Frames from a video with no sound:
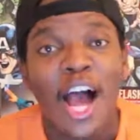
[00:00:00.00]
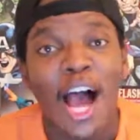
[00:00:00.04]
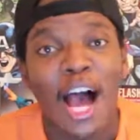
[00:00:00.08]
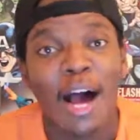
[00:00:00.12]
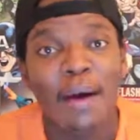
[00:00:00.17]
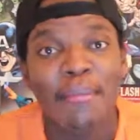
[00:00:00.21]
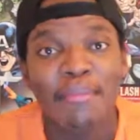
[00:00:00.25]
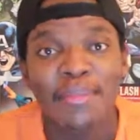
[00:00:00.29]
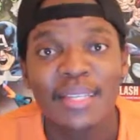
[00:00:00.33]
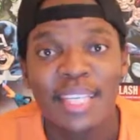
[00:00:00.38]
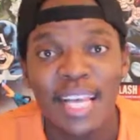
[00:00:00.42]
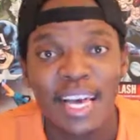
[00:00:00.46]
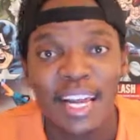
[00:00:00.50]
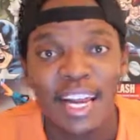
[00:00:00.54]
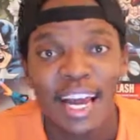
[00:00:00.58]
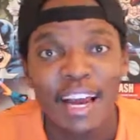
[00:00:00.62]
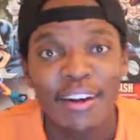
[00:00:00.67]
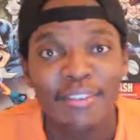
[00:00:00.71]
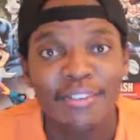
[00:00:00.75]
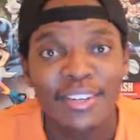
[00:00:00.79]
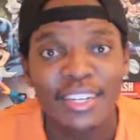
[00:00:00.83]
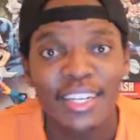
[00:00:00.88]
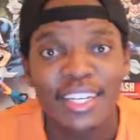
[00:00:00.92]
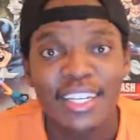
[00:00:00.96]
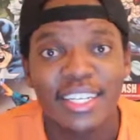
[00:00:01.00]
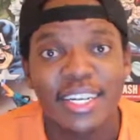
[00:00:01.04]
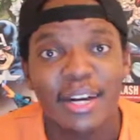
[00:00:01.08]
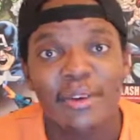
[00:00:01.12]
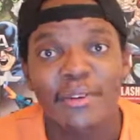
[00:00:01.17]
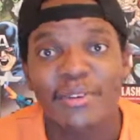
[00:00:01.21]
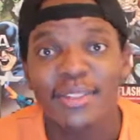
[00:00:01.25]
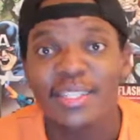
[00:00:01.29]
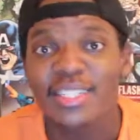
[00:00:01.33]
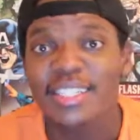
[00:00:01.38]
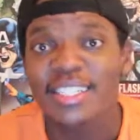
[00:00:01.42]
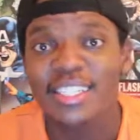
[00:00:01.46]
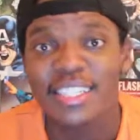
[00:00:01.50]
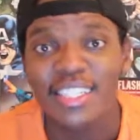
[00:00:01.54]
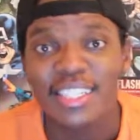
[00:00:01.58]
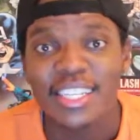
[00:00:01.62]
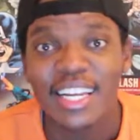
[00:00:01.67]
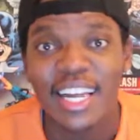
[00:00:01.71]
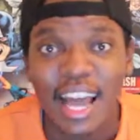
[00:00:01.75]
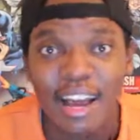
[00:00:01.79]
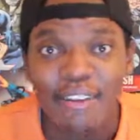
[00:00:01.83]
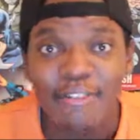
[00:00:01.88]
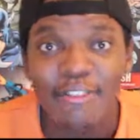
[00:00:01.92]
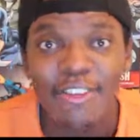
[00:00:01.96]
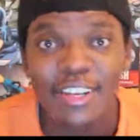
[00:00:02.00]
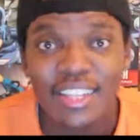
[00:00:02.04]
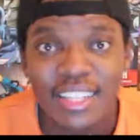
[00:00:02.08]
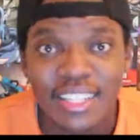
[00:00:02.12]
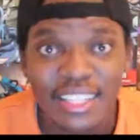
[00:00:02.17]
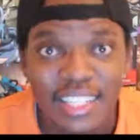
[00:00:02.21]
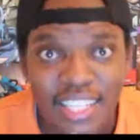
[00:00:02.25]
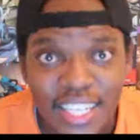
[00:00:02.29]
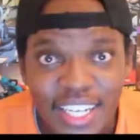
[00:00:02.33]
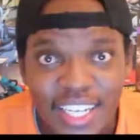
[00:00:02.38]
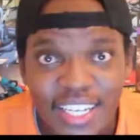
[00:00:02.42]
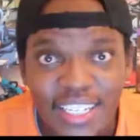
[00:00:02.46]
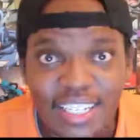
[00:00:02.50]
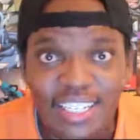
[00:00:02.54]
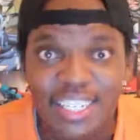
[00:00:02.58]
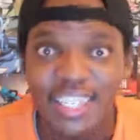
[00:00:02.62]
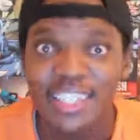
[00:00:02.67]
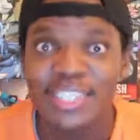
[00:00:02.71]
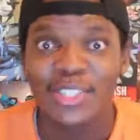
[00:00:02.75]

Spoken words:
I'm South African, I was in the South African theater,